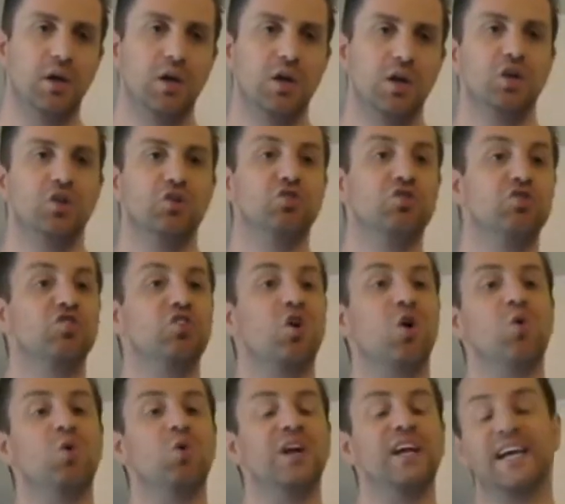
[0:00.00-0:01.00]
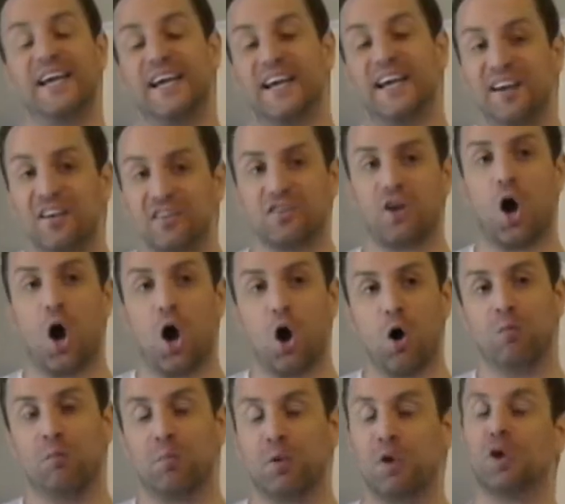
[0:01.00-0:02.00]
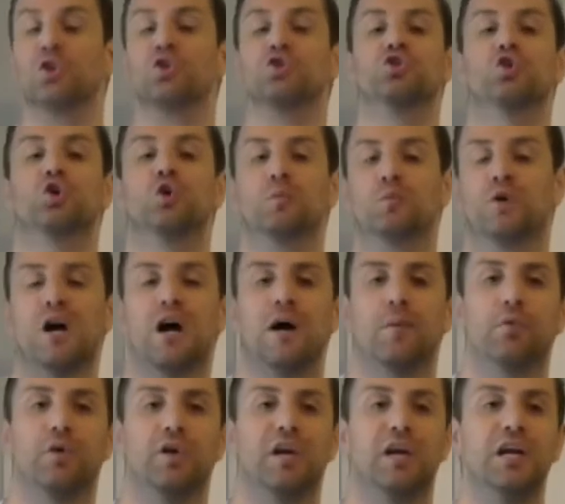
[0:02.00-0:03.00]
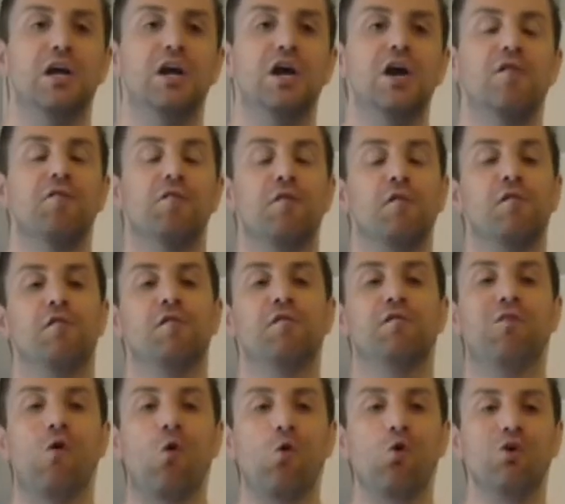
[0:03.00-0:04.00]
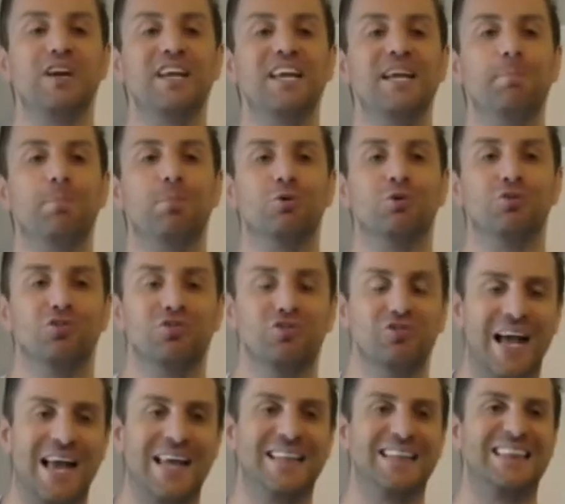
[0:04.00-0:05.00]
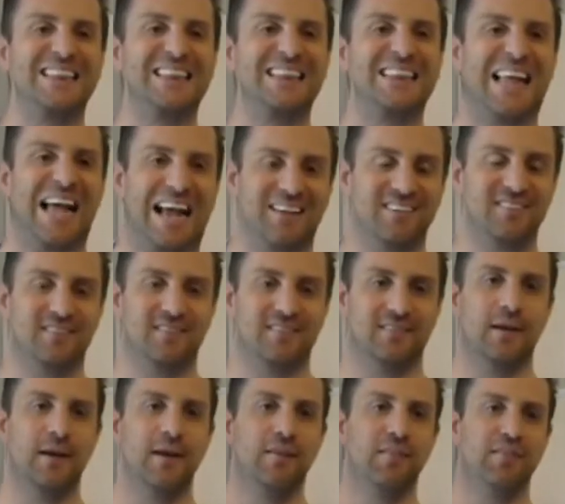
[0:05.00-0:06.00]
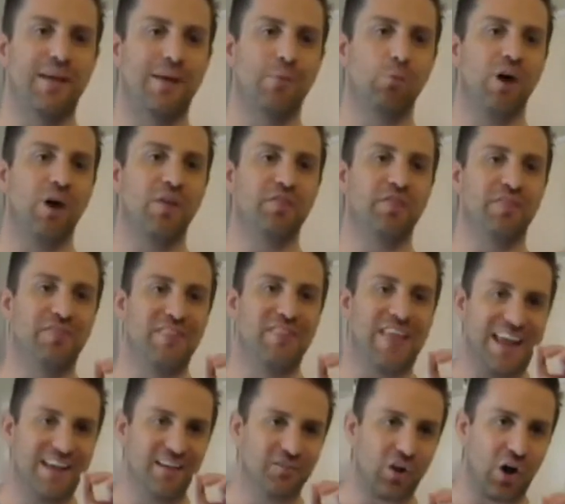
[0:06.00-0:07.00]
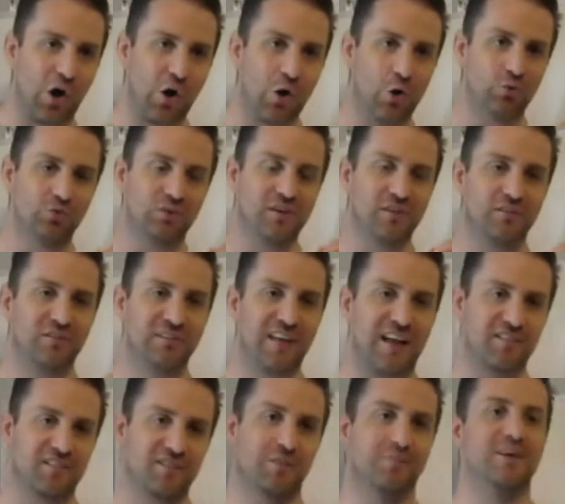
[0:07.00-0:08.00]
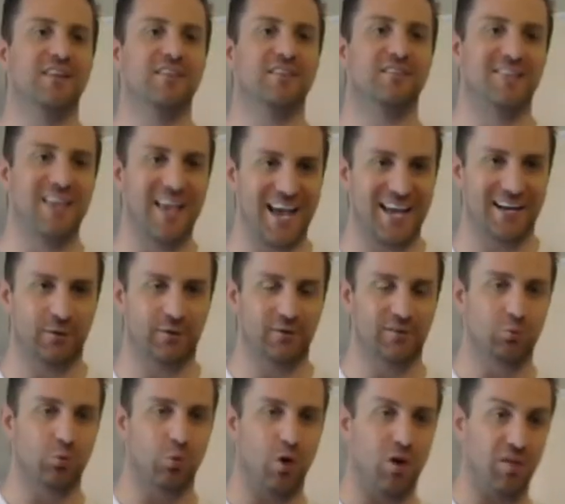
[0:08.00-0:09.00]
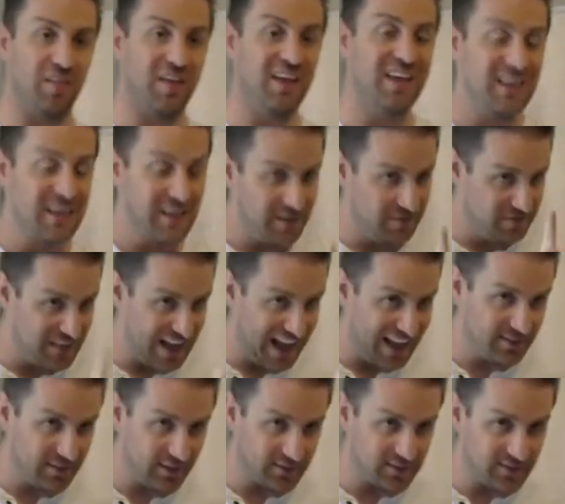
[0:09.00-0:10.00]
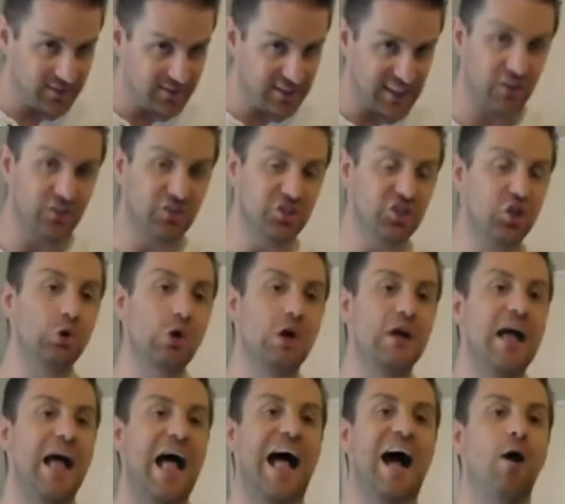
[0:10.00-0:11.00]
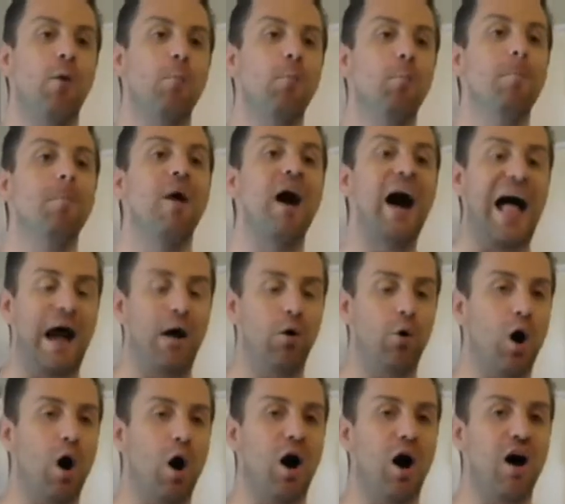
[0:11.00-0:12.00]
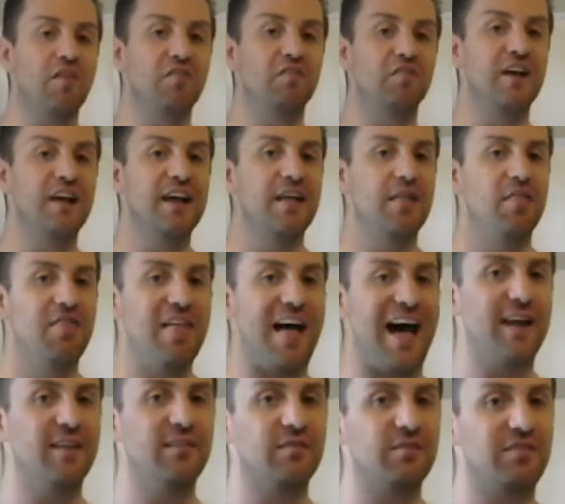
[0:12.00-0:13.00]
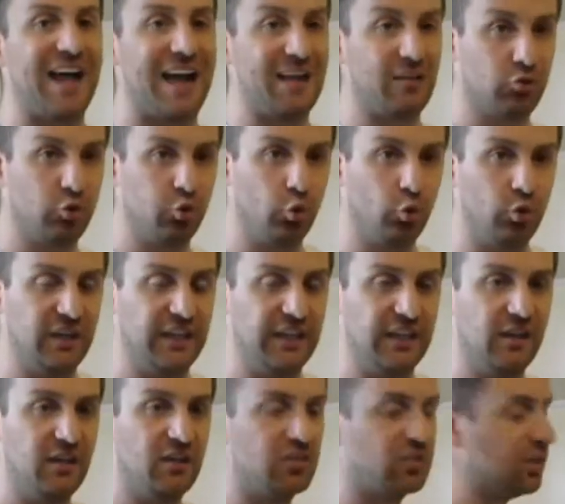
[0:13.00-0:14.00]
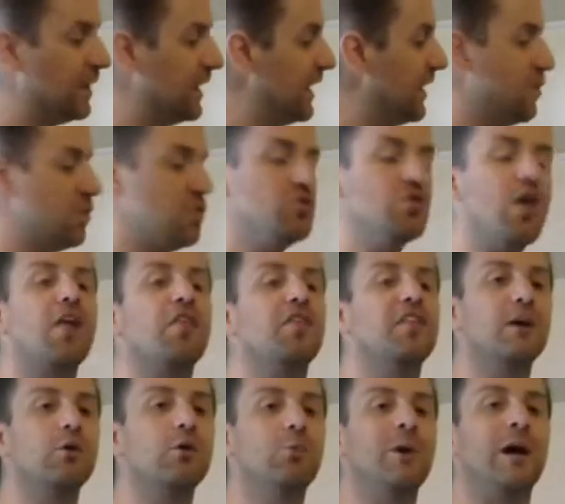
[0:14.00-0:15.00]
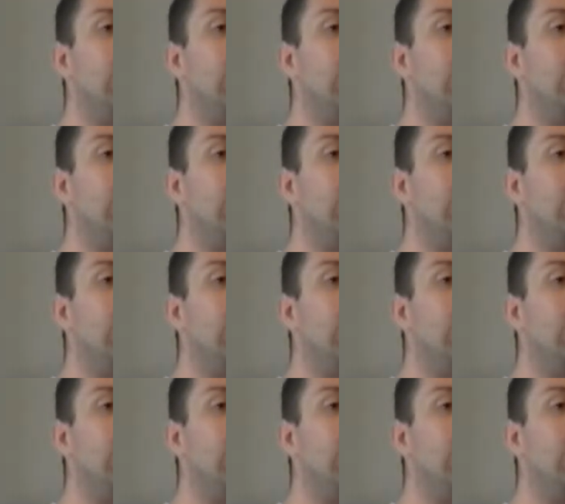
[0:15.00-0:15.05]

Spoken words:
sold his own personal property for 40% less than what his own Zestimate said it was worth. If that doesn't tell you how off that tool is, nothing will.